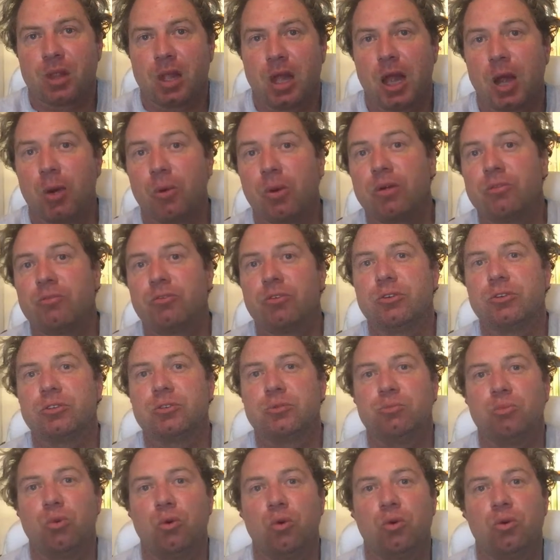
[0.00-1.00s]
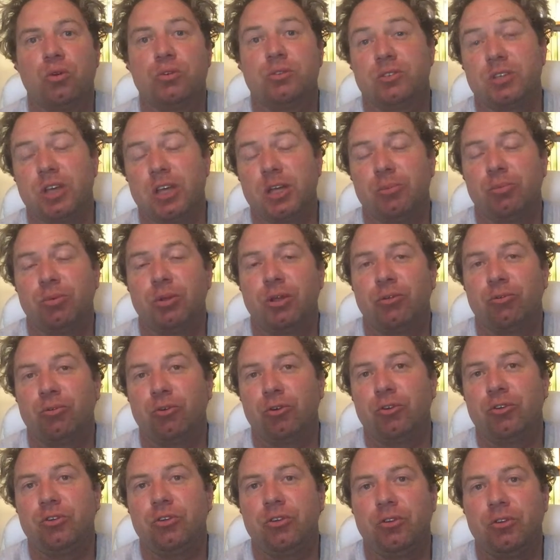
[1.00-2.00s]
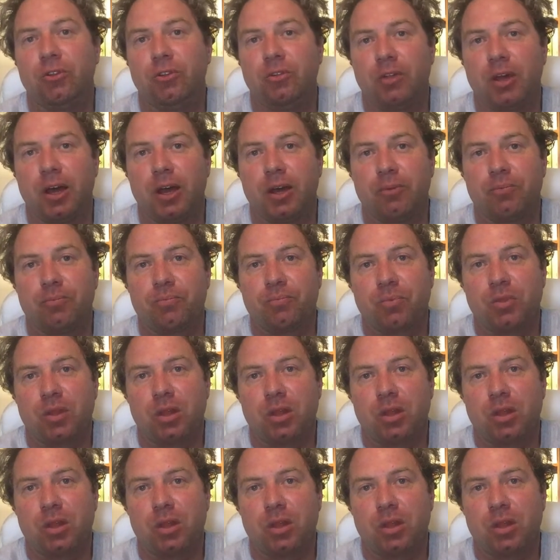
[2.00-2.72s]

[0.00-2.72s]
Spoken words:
However, it's more deeply rooted than that.